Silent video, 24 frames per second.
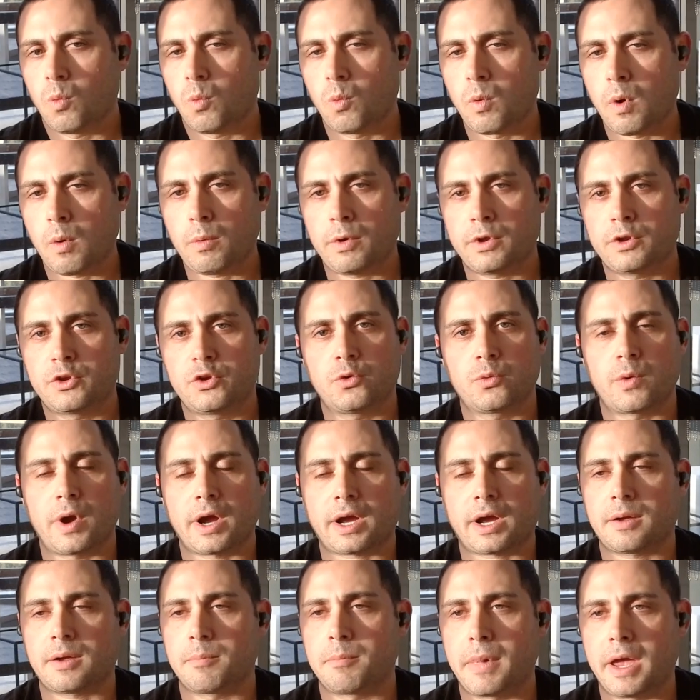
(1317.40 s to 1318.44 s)
What would you
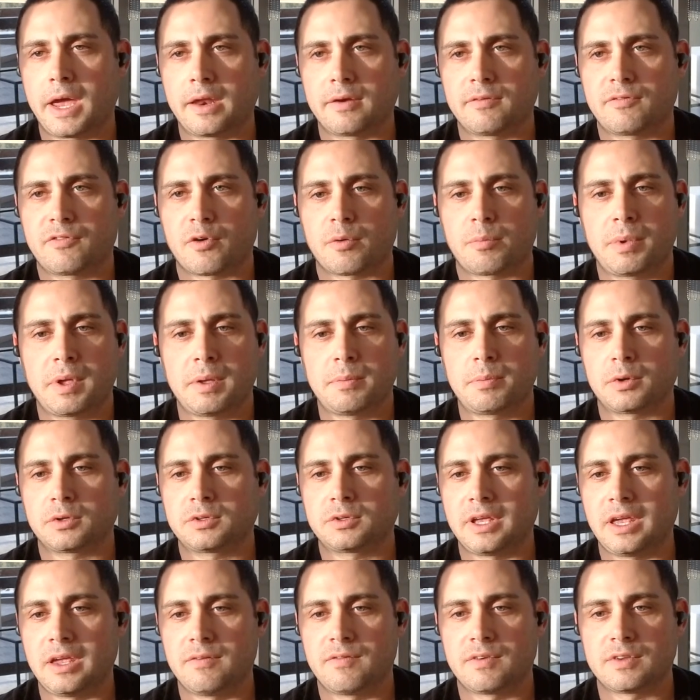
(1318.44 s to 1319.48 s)
recommend for people
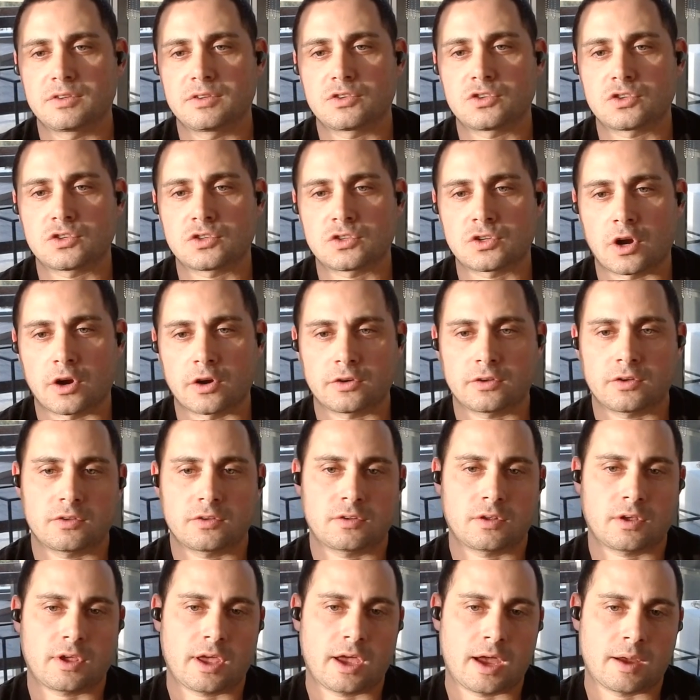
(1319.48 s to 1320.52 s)
to even start
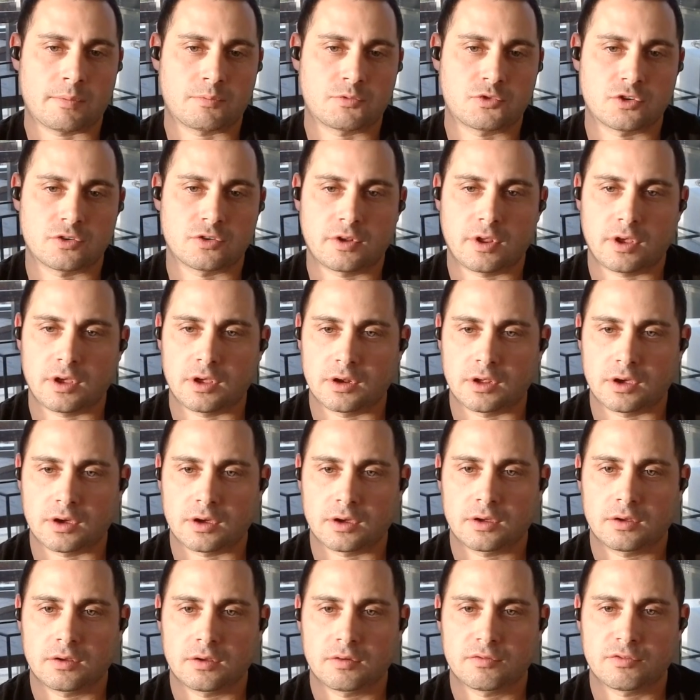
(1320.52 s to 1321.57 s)
to capture data
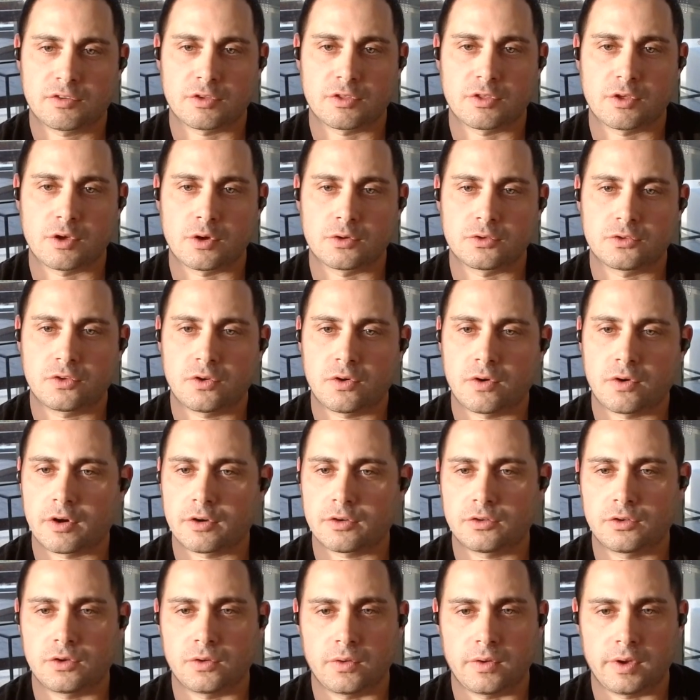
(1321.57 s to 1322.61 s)
for those who
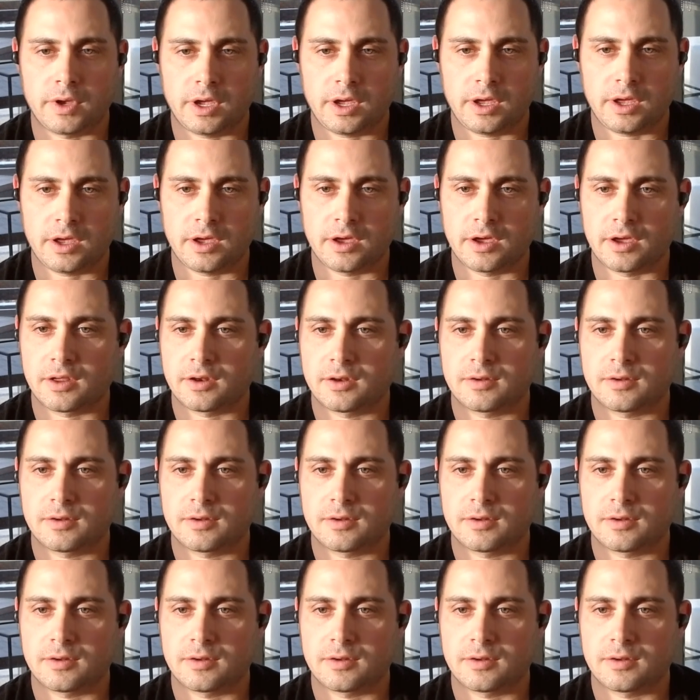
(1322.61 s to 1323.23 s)
aren't doing it yet?